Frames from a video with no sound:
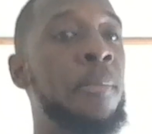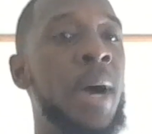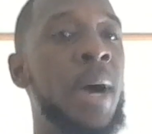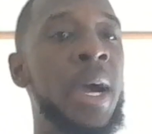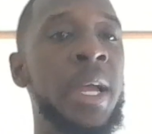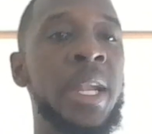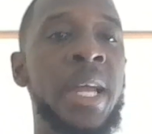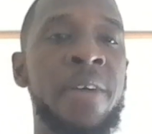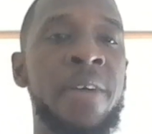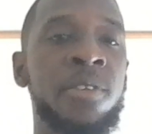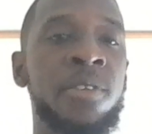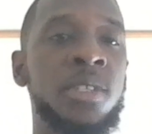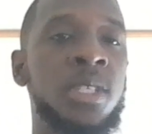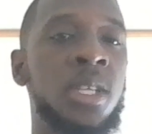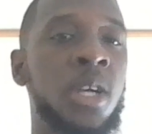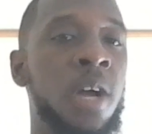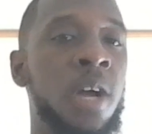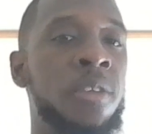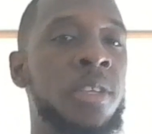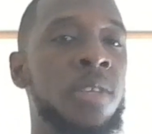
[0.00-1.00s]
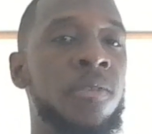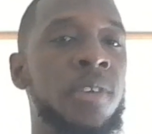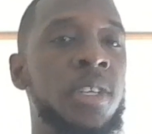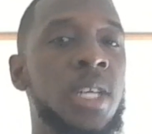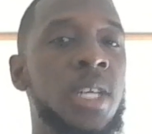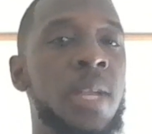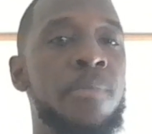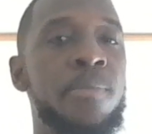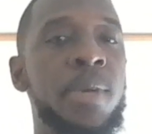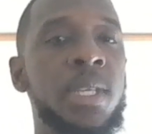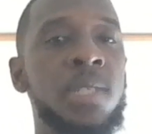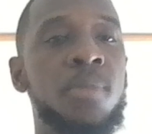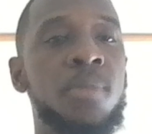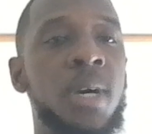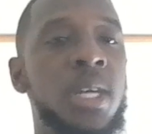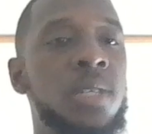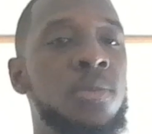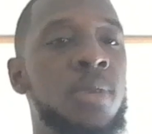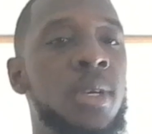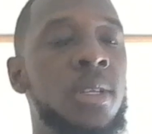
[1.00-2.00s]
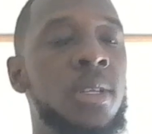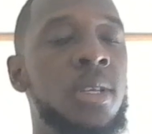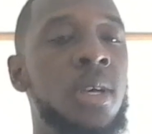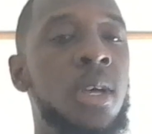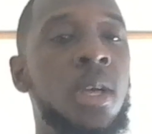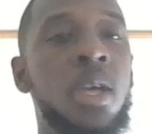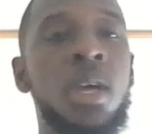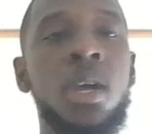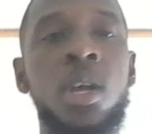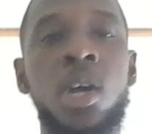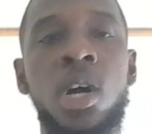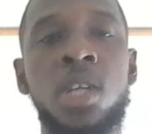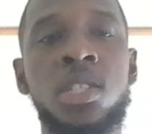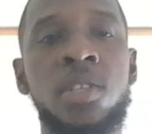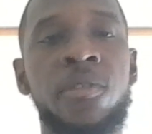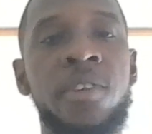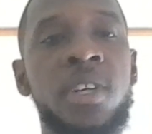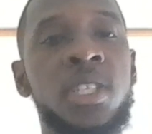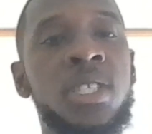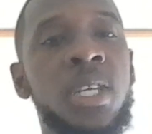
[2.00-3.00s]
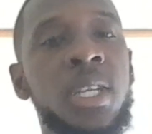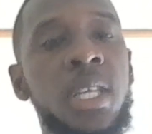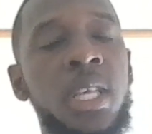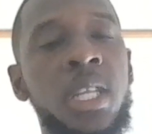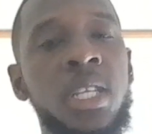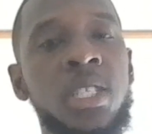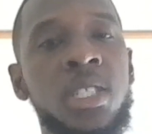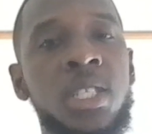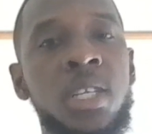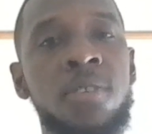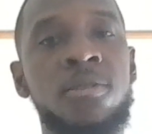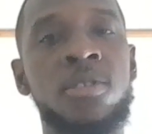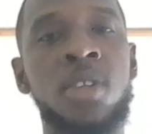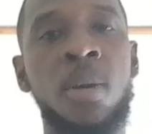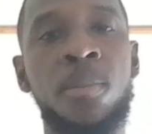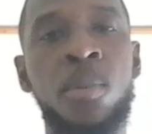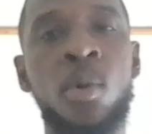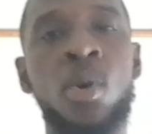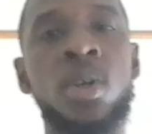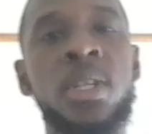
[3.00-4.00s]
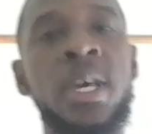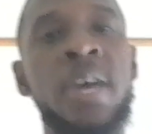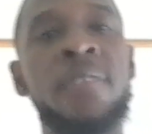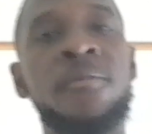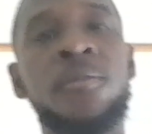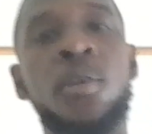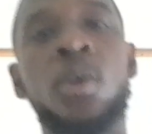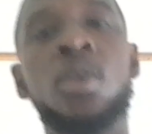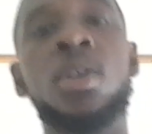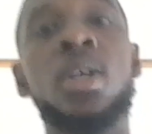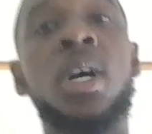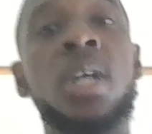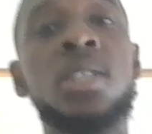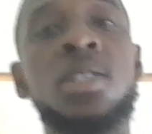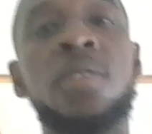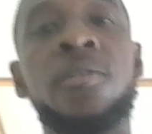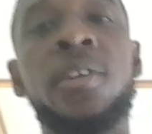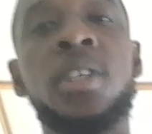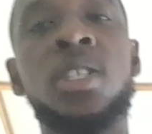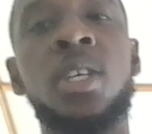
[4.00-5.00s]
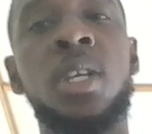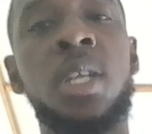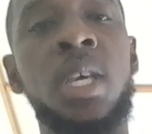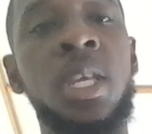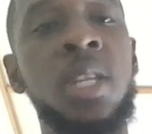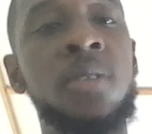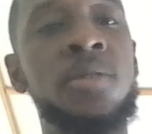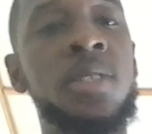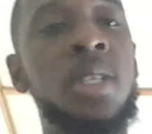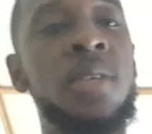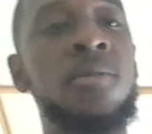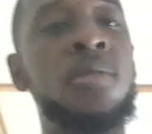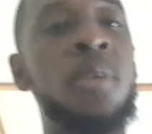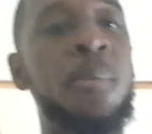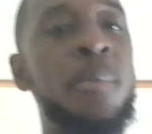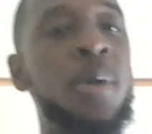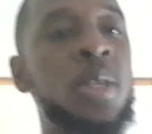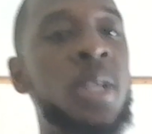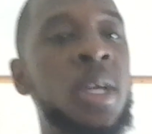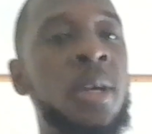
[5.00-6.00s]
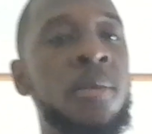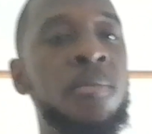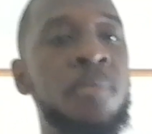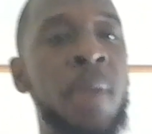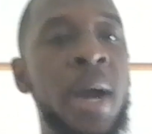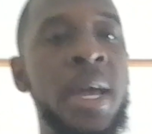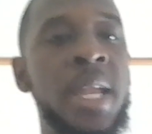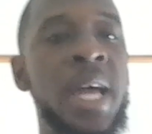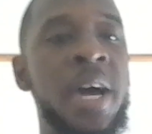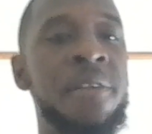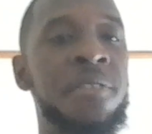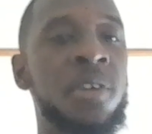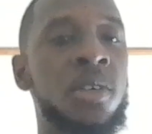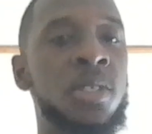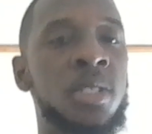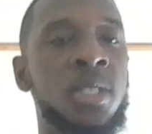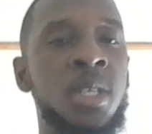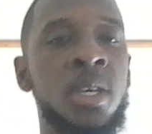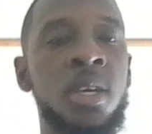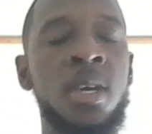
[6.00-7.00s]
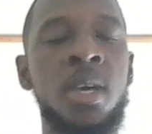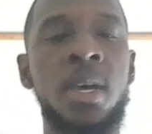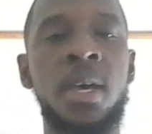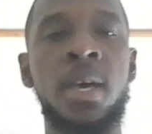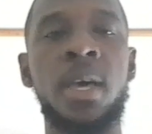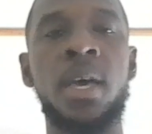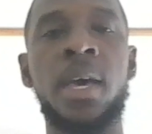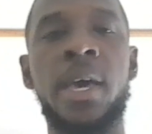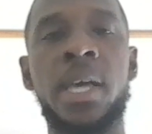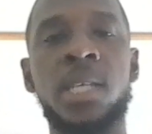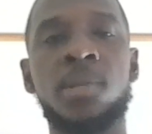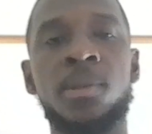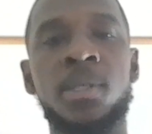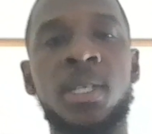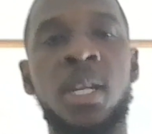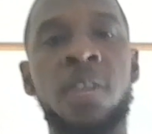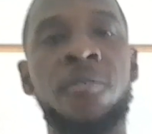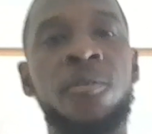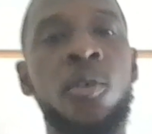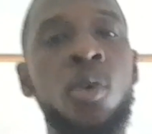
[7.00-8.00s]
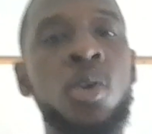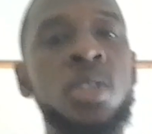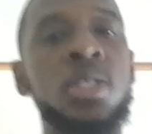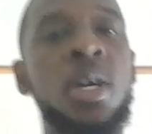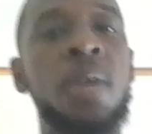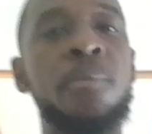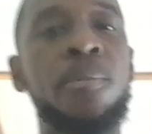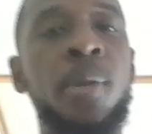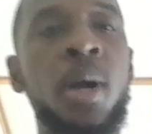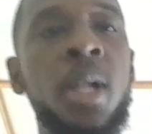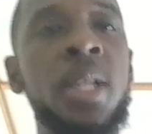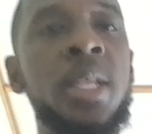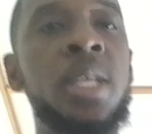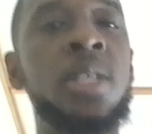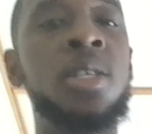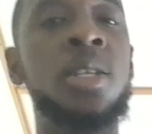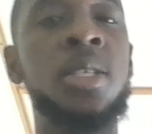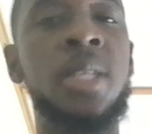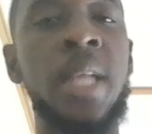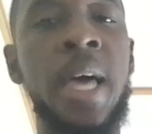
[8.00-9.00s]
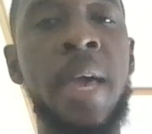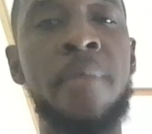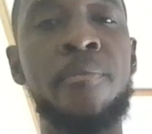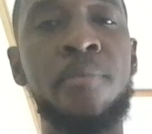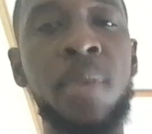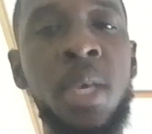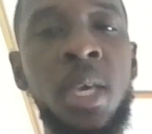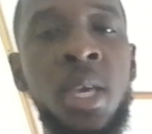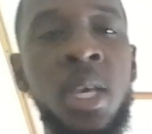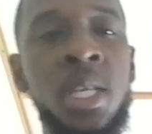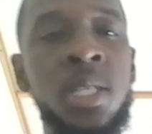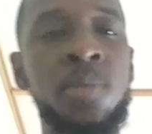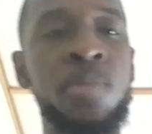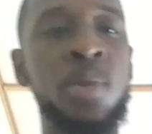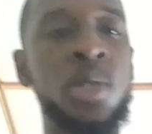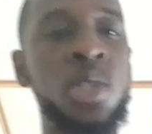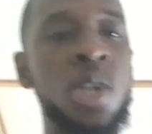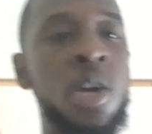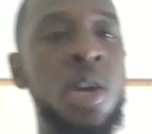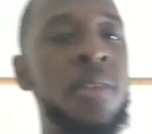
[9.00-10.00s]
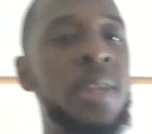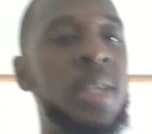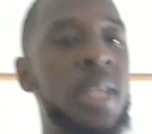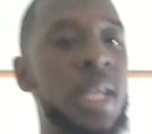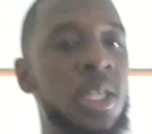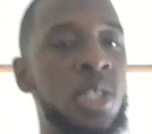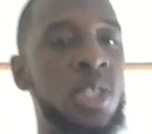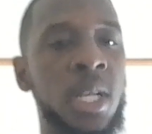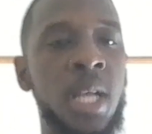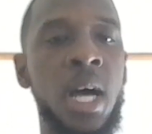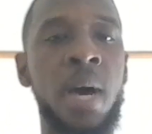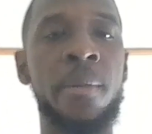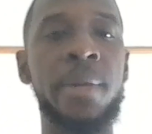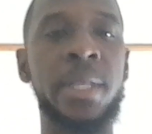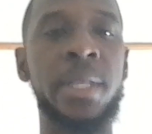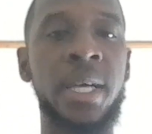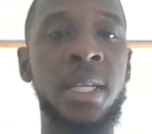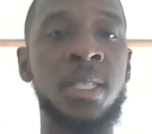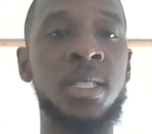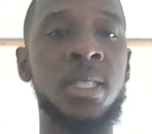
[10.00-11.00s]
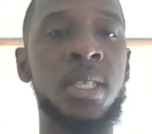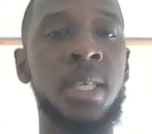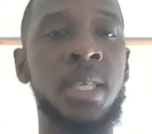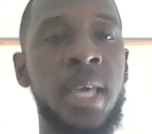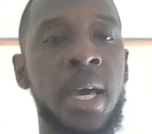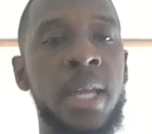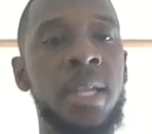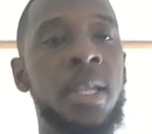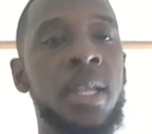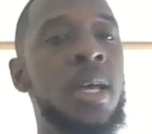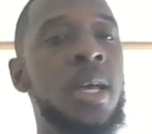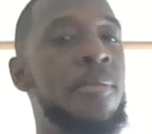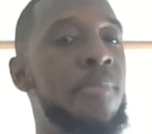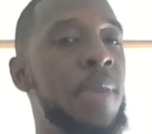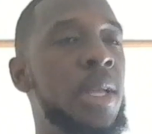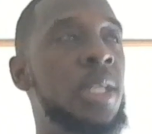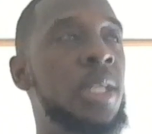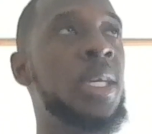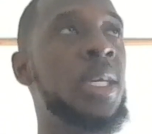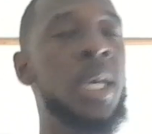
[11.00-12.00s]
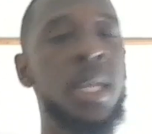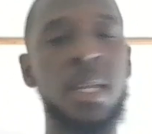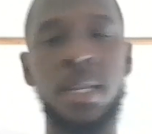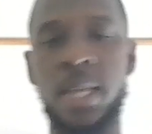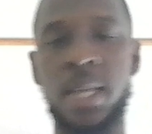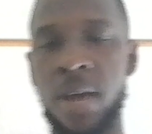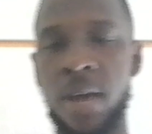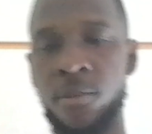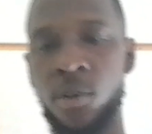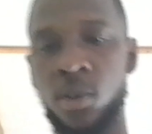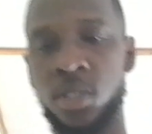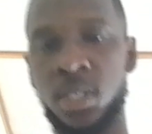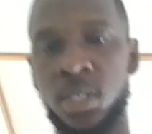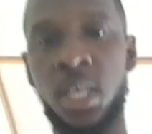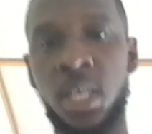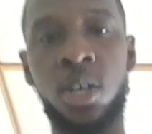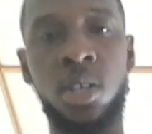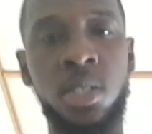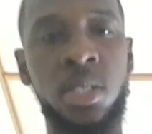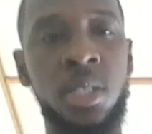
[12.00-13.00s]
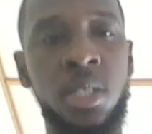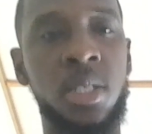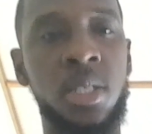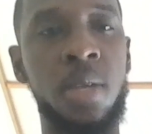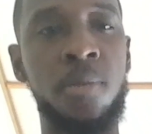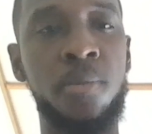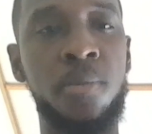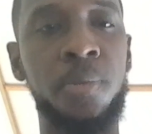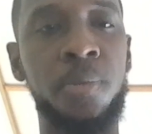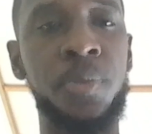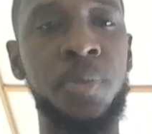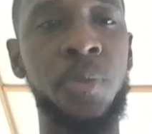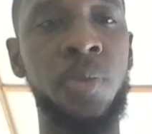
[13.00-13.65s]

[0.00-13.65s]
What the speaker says: Biodiversity conservation and pest management. Conservation initiatives support and fund conservation initiatives to protect biodiversity, especially focus on pollinators like bees. Preserving natural habitats can maintain diverse ecosystem.